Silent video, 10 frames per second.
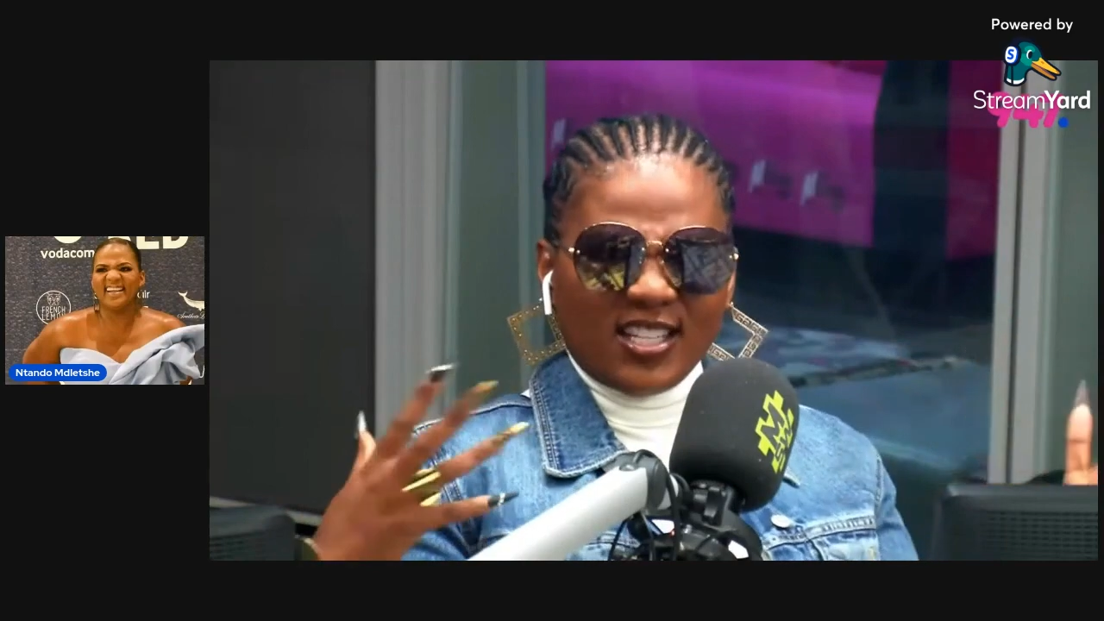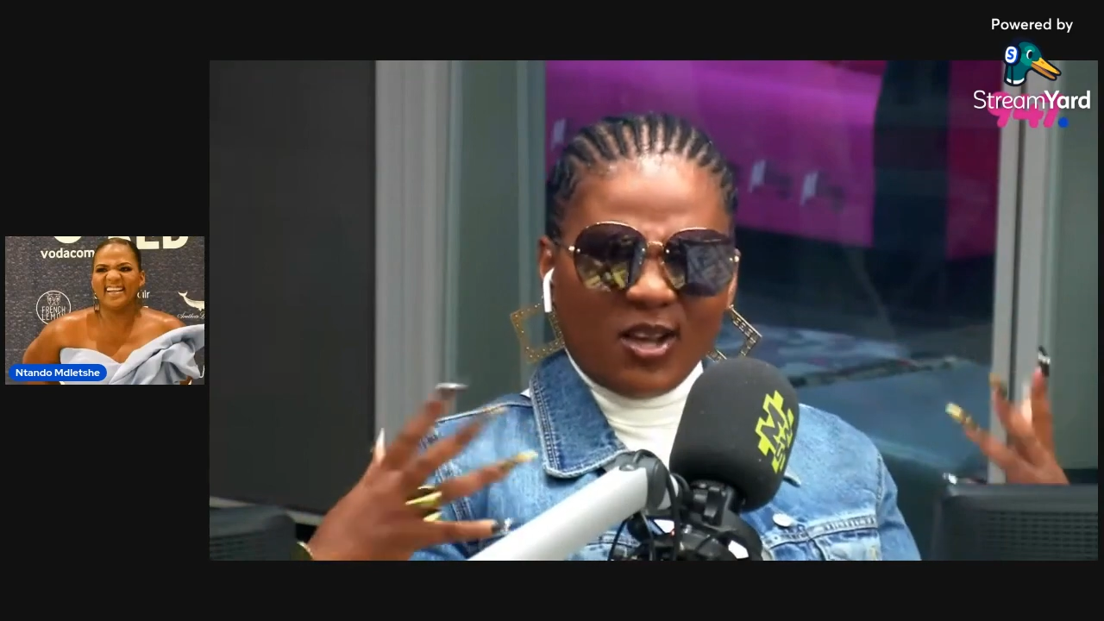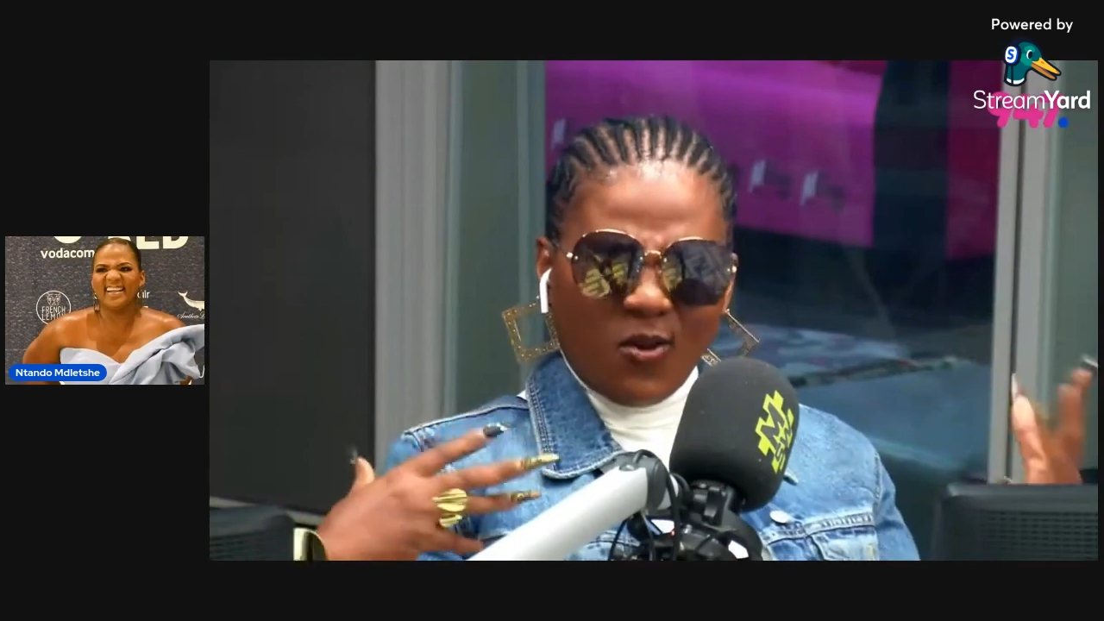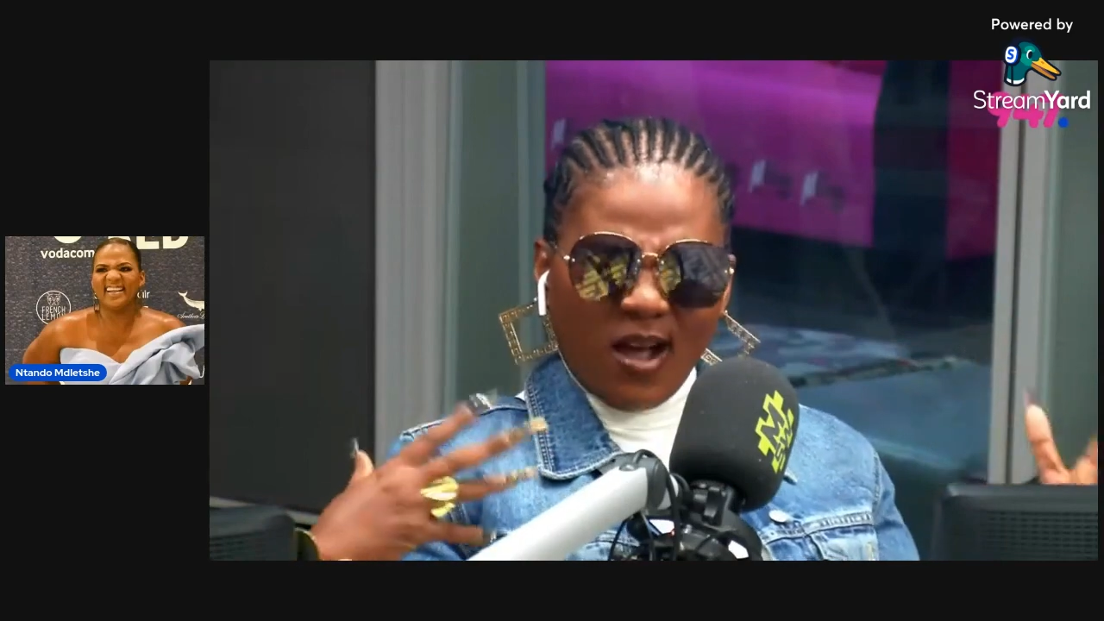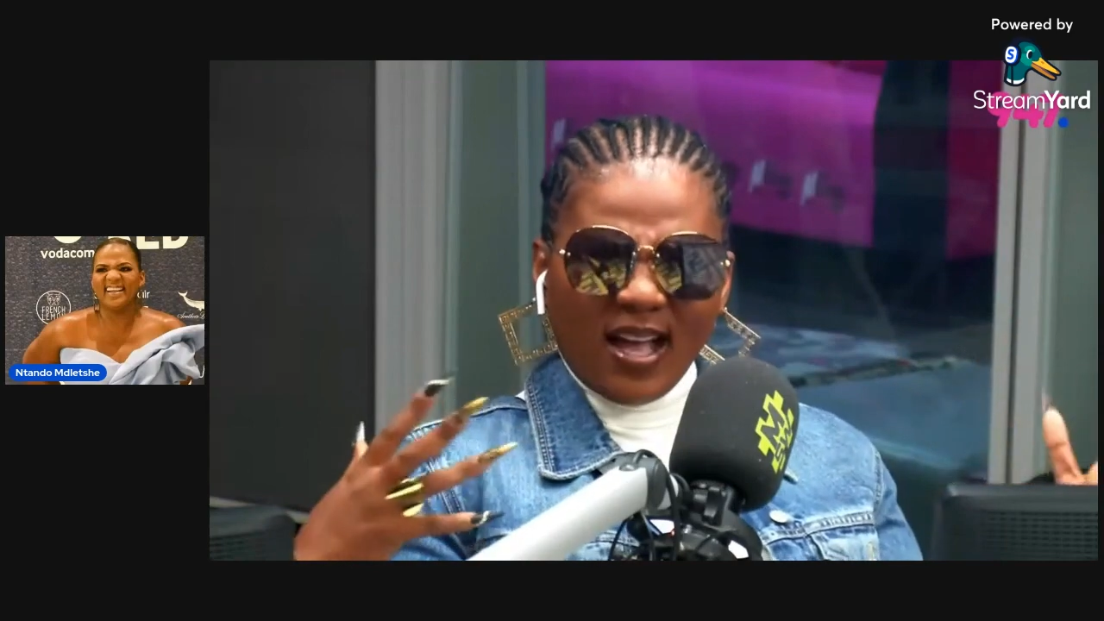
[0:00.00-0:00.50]

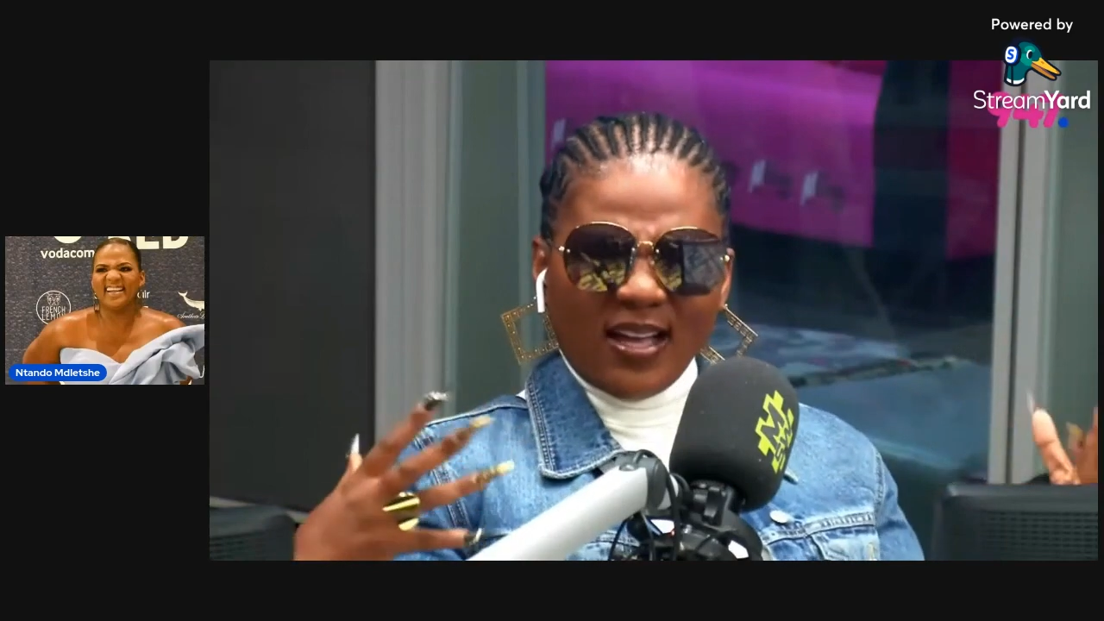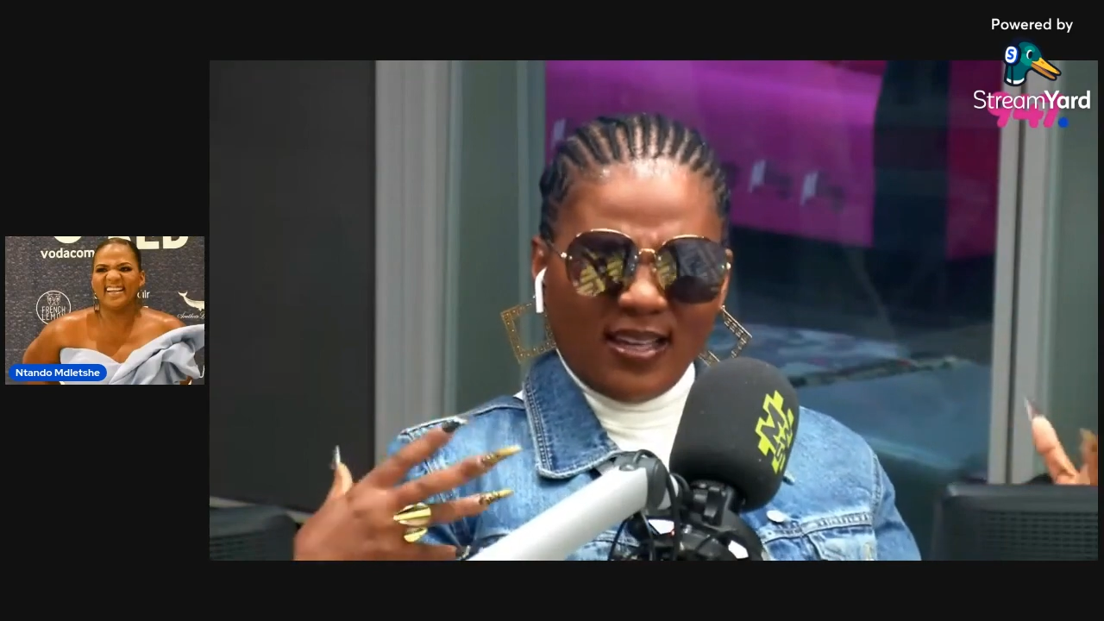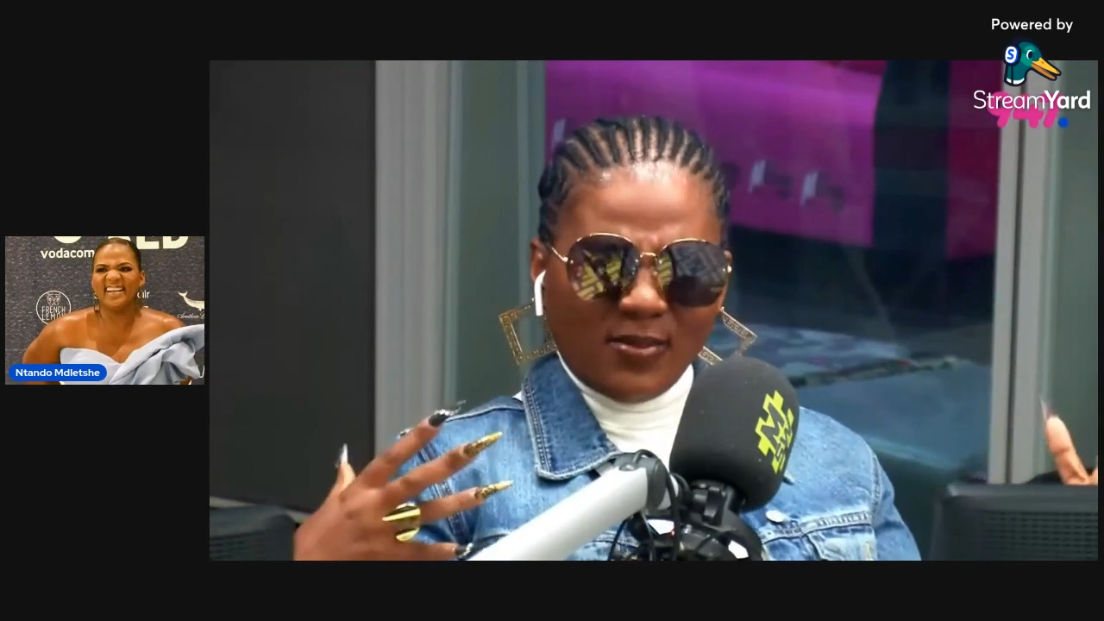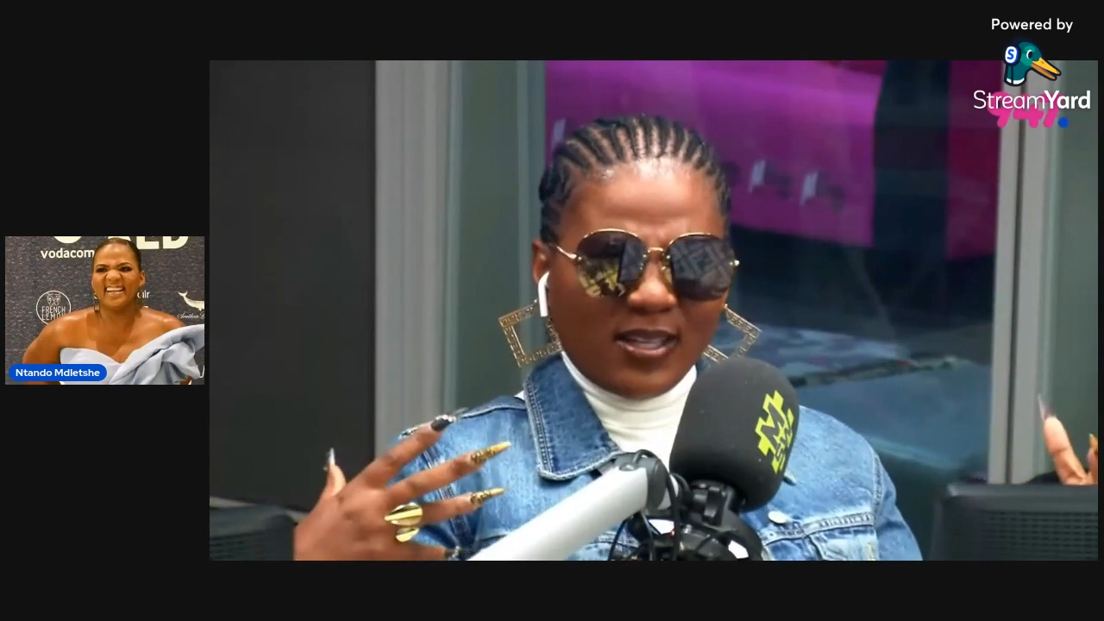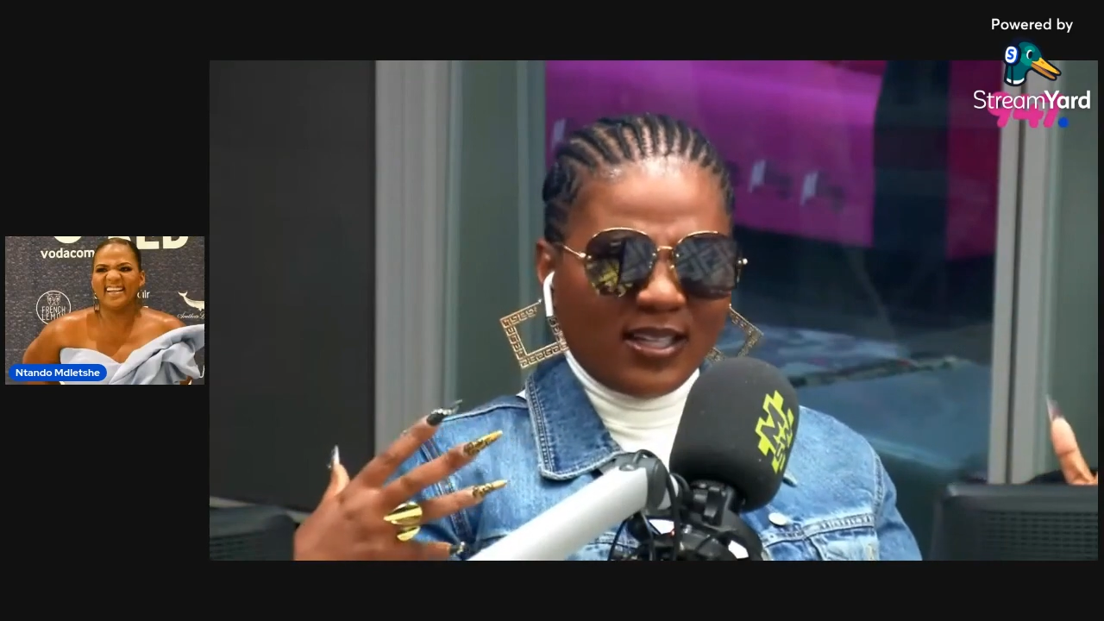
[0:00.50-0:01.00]
that
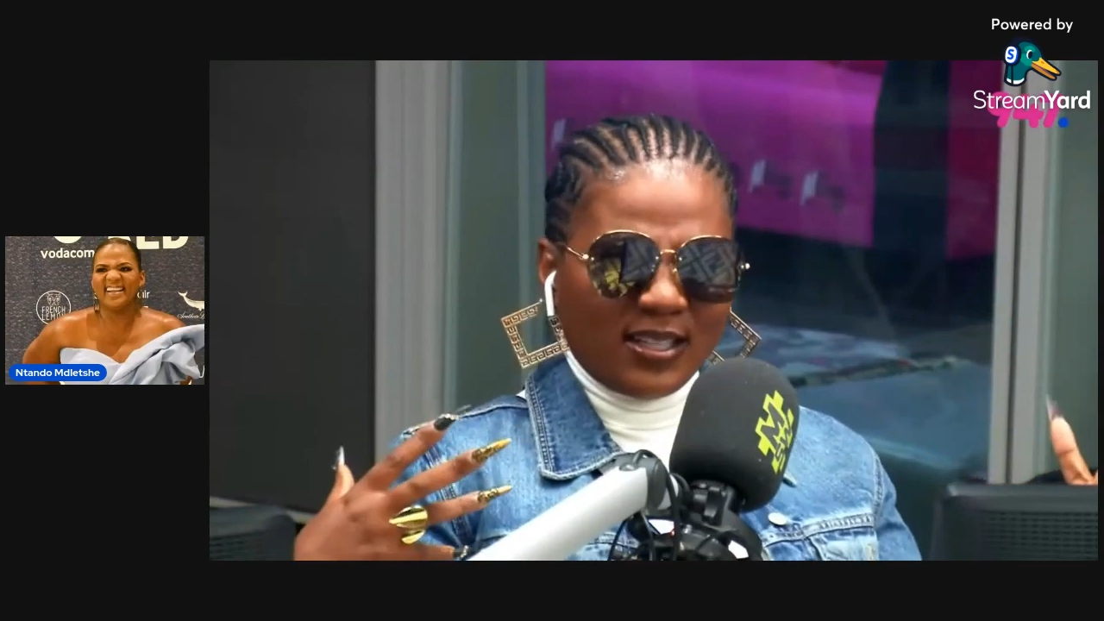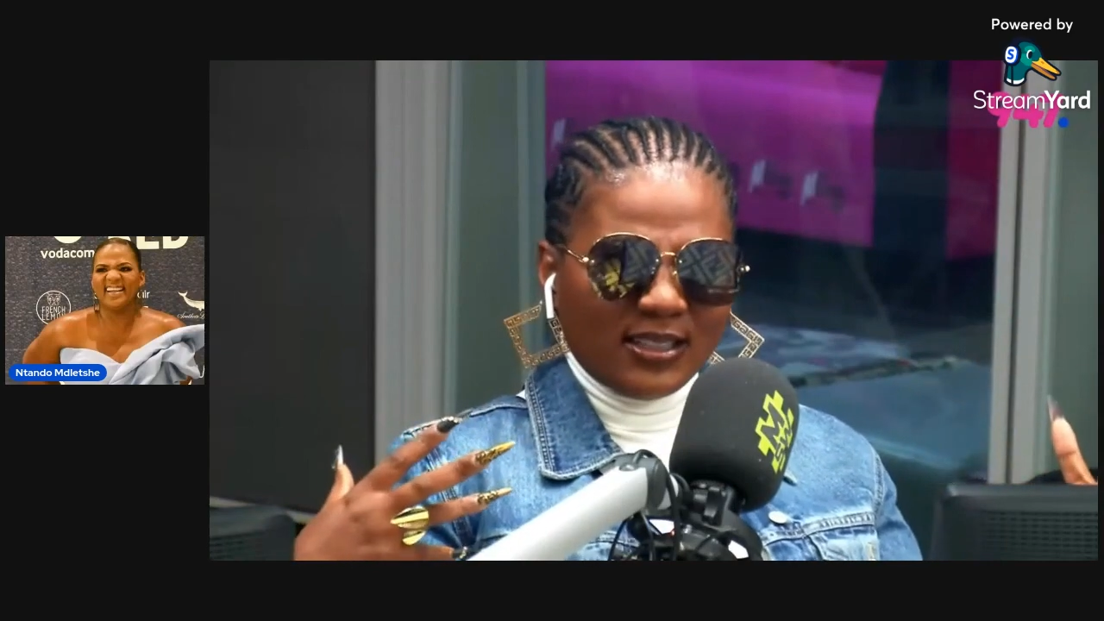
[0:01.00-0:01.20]
sort of